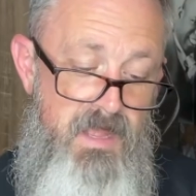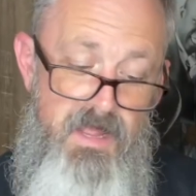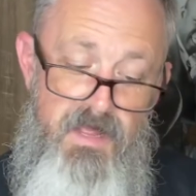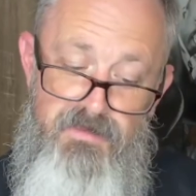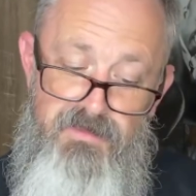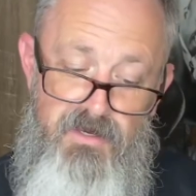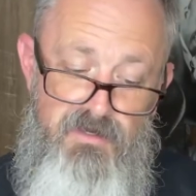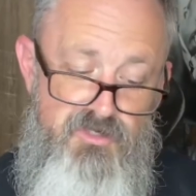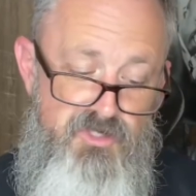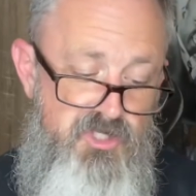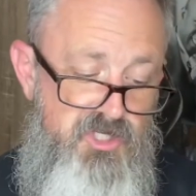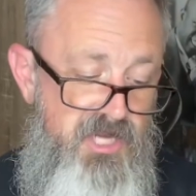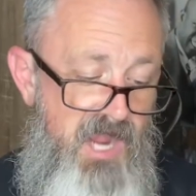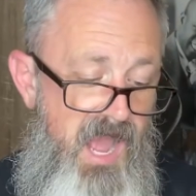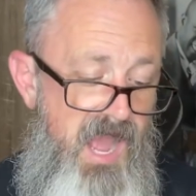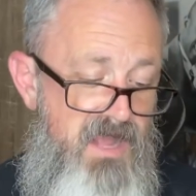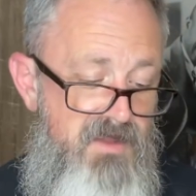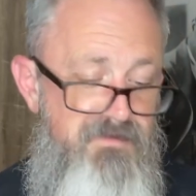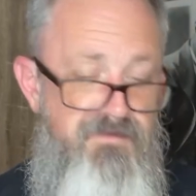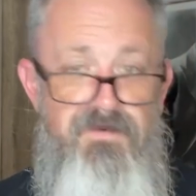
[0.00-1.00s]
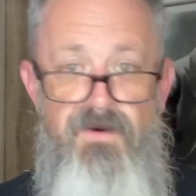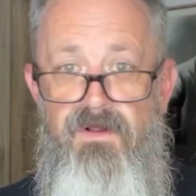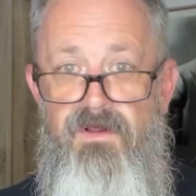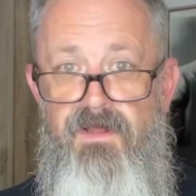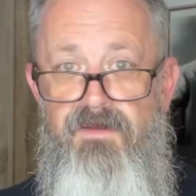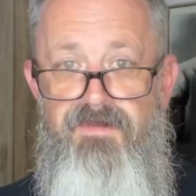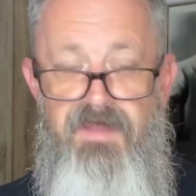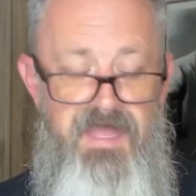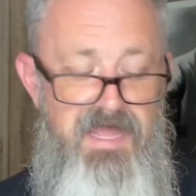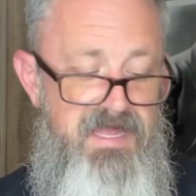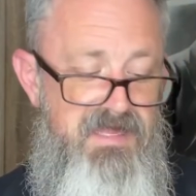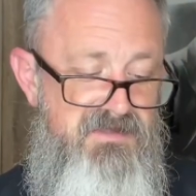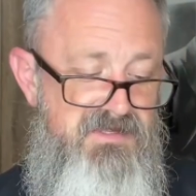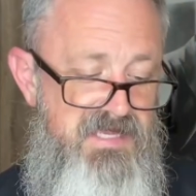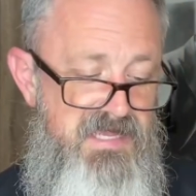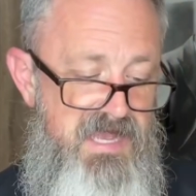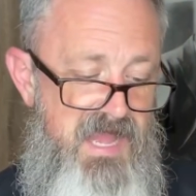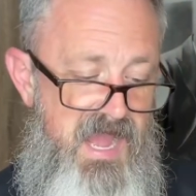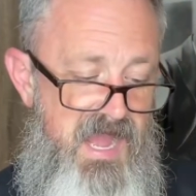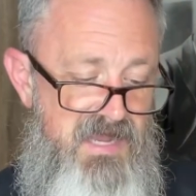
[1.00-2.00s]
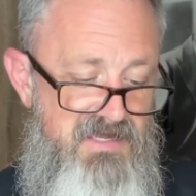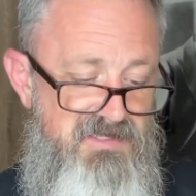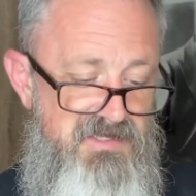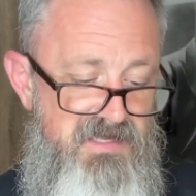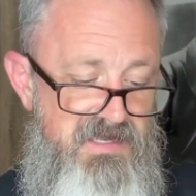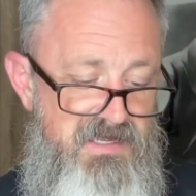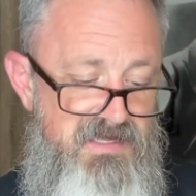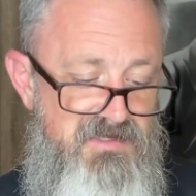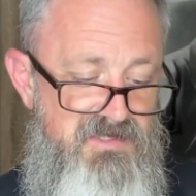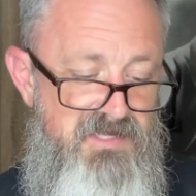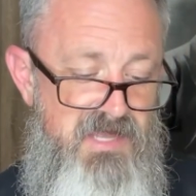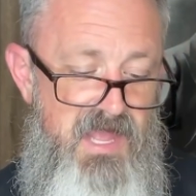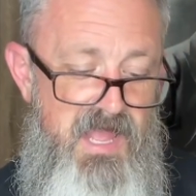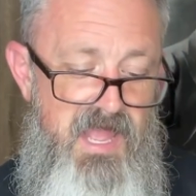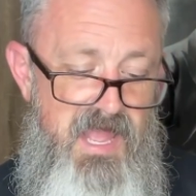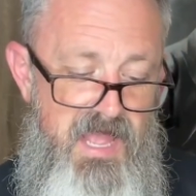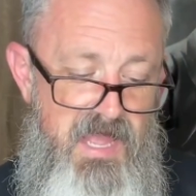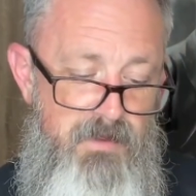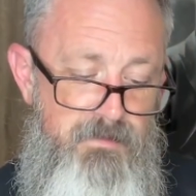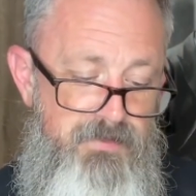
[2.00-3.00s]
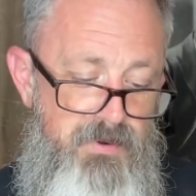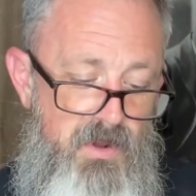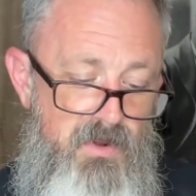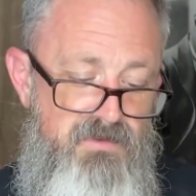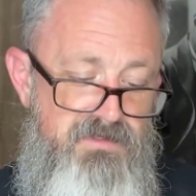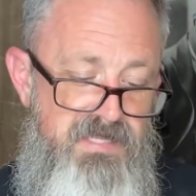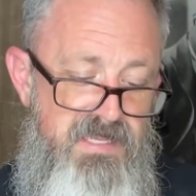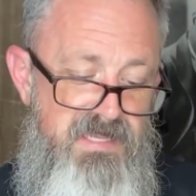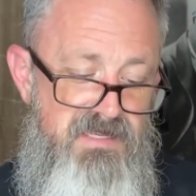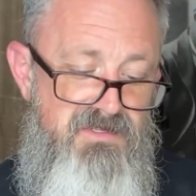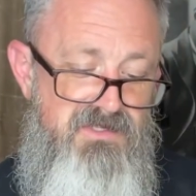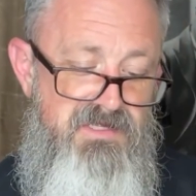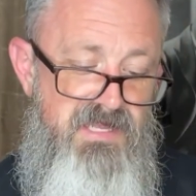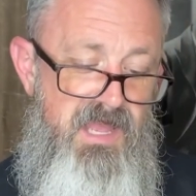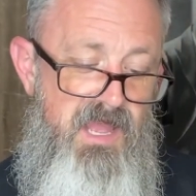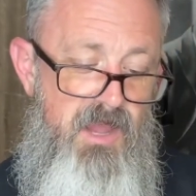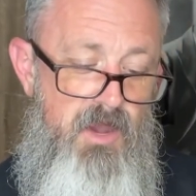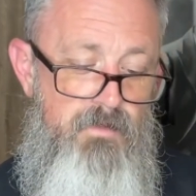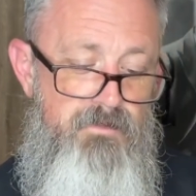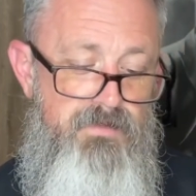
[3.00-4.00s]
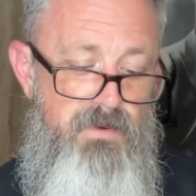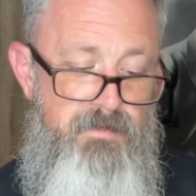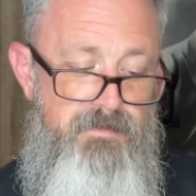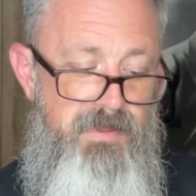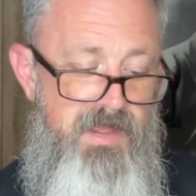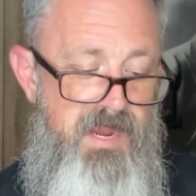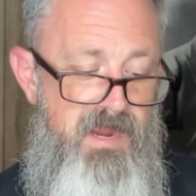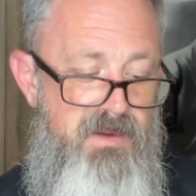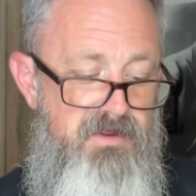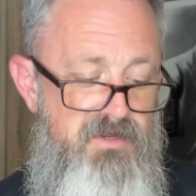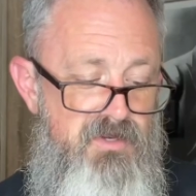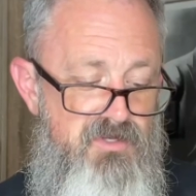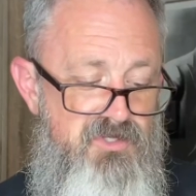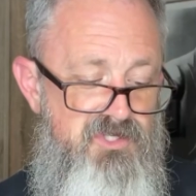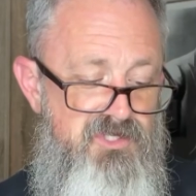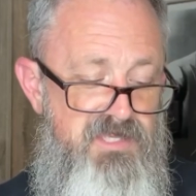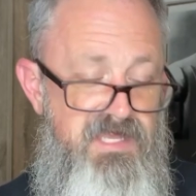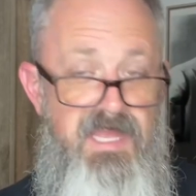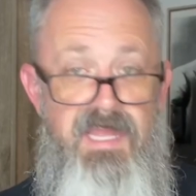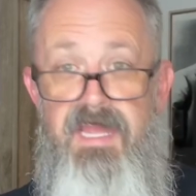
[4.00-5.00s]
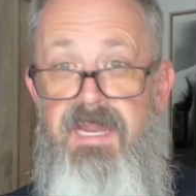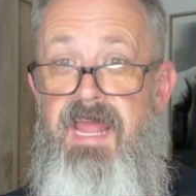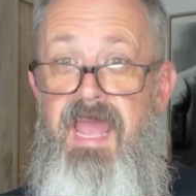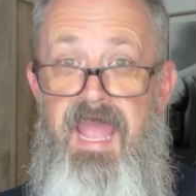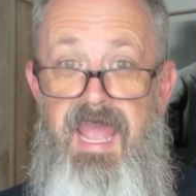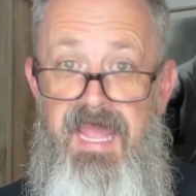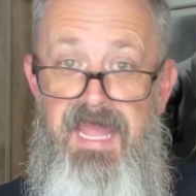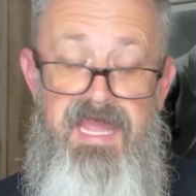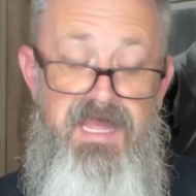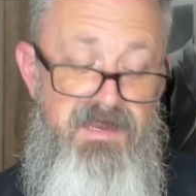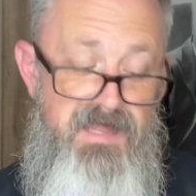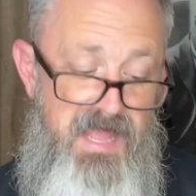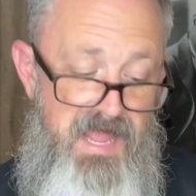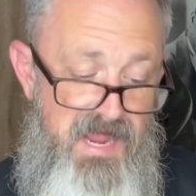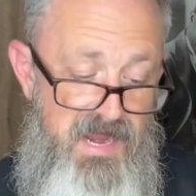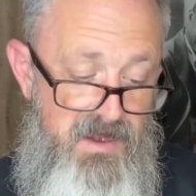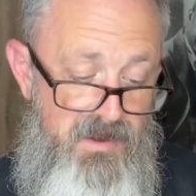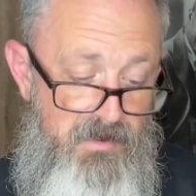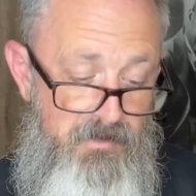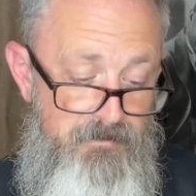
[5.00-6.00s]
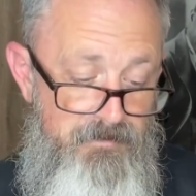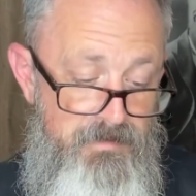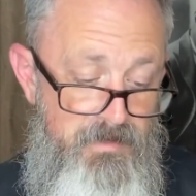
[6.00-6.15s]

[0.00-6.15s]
They're chock full of antioxidants and proteins to help repair your skin and hair.